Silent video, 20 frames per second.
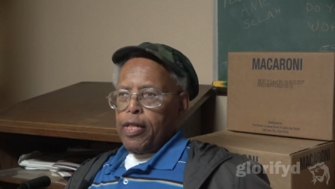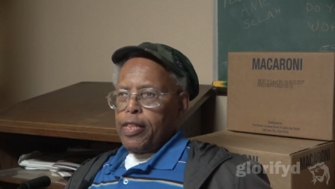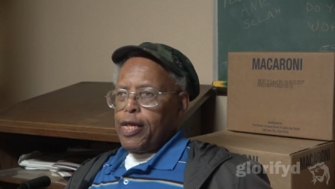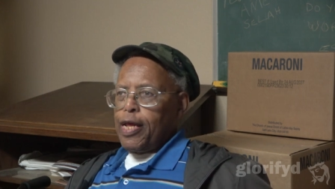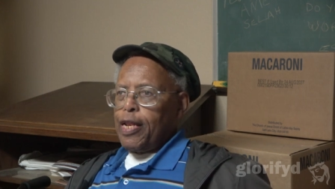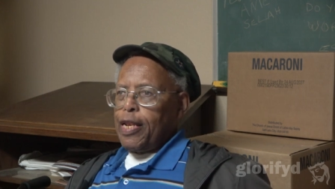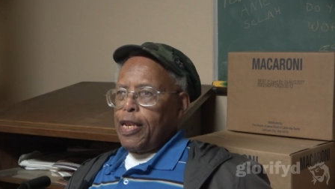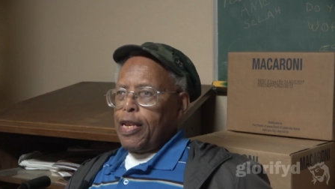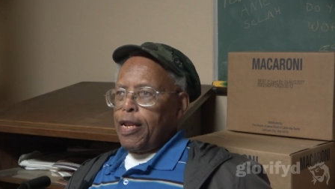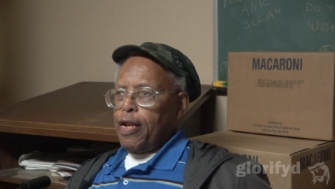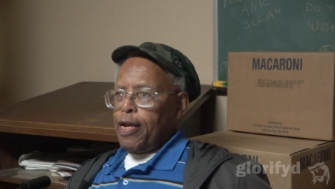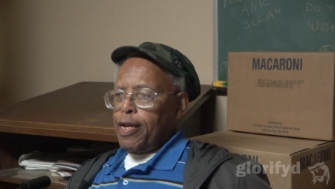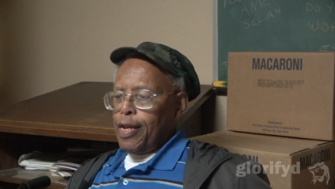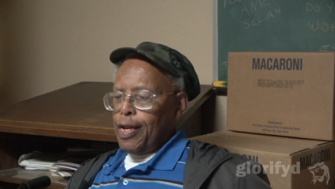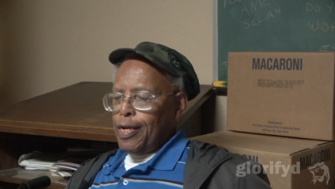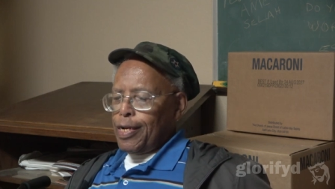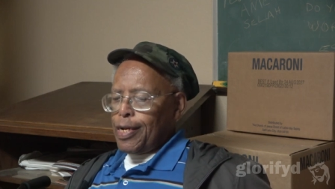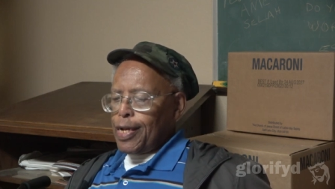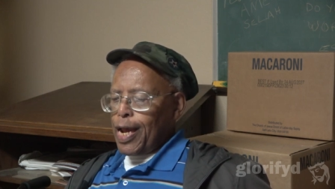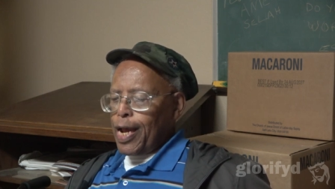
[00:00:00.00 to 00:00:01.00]
They,
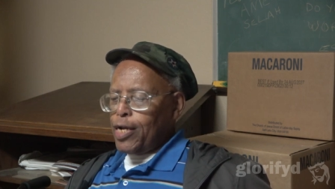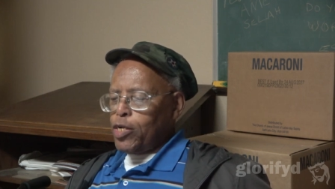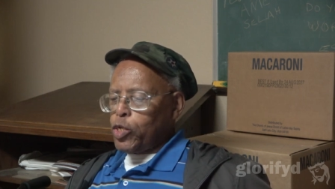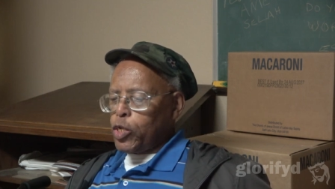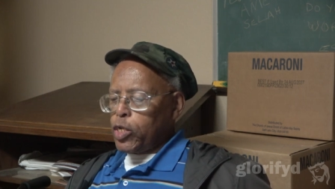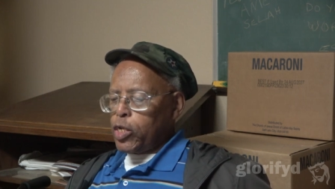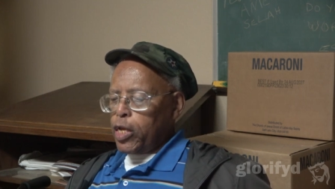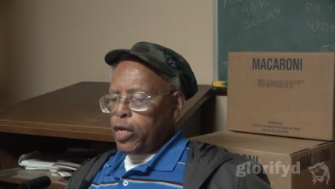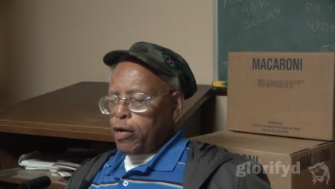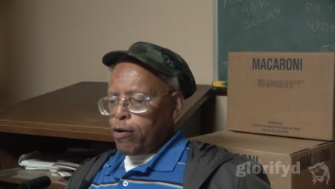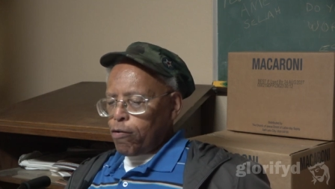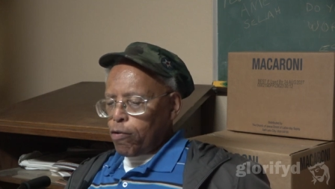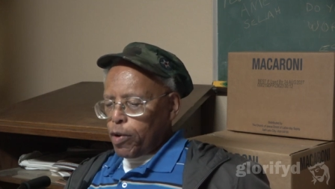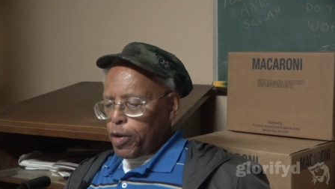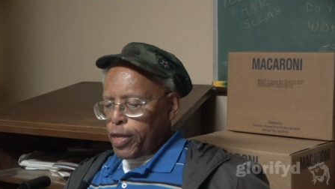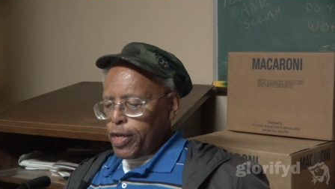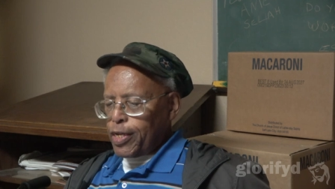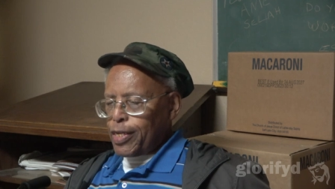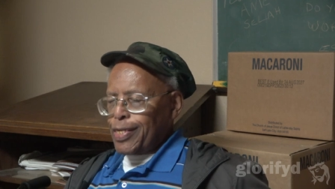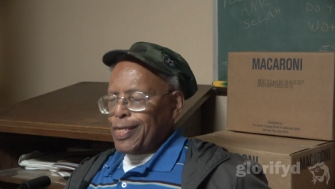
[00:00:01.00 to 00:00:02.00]
the angels
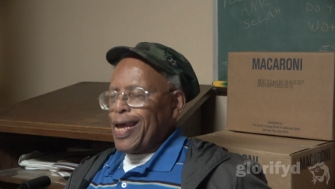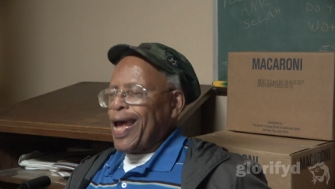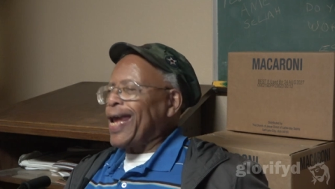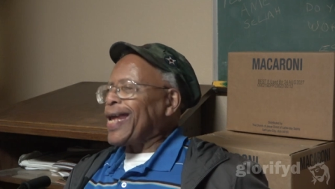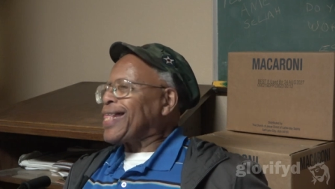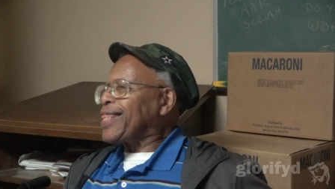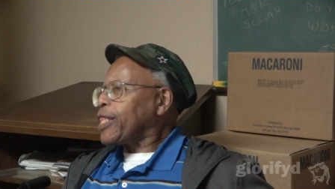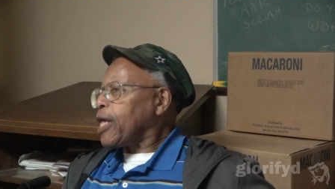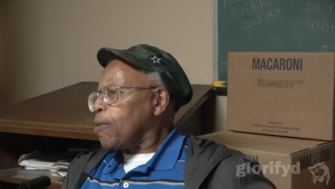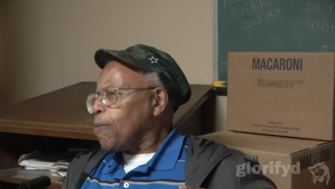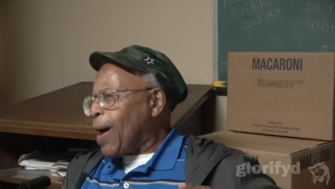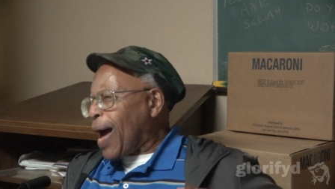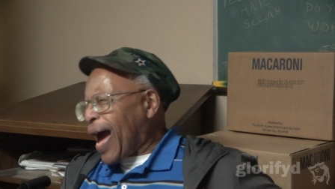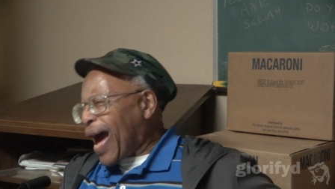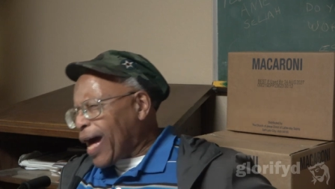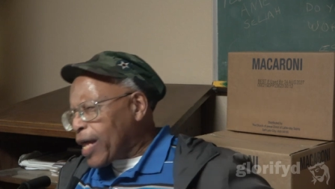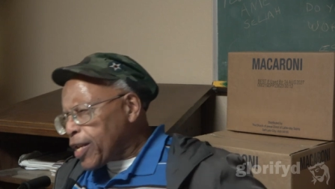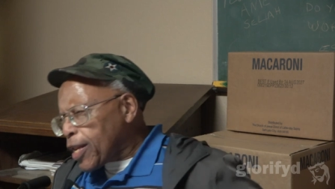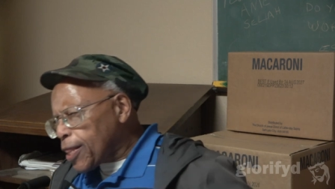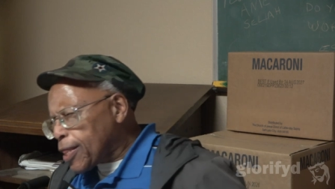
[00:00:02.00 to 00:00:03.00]
literally take him
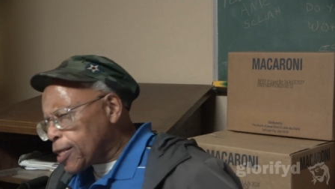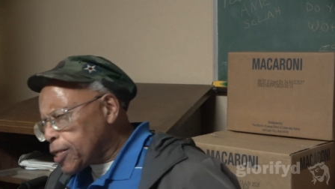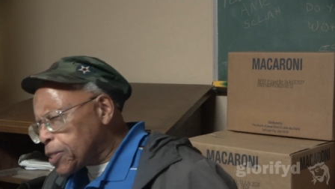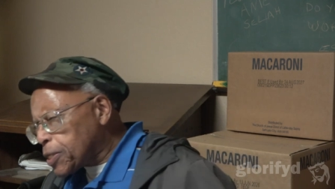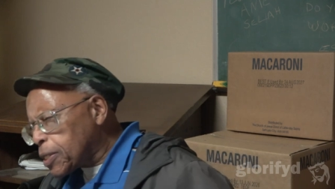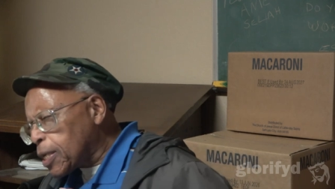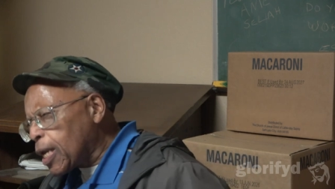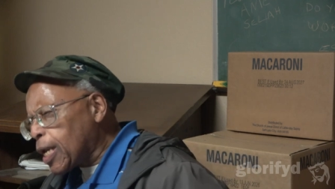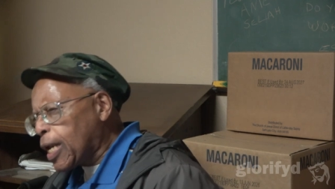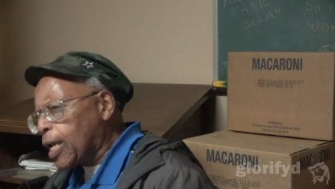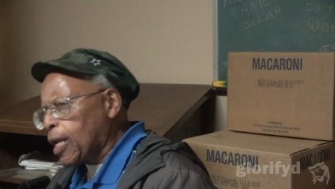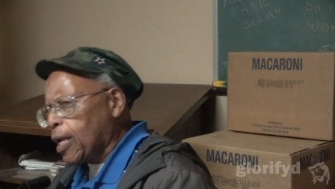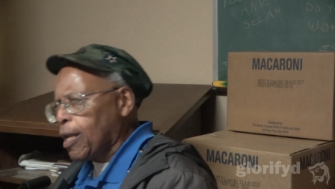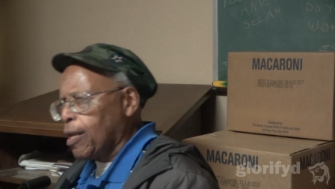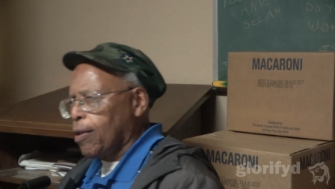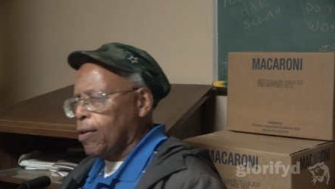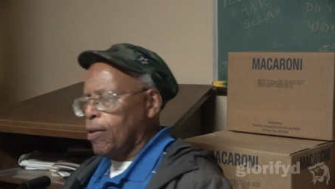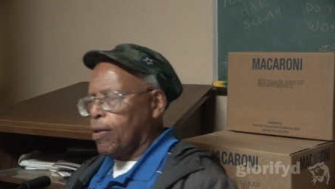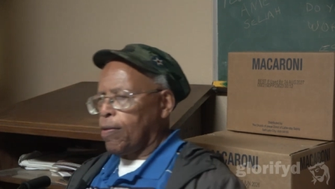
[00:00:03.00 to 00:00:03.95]
out of the city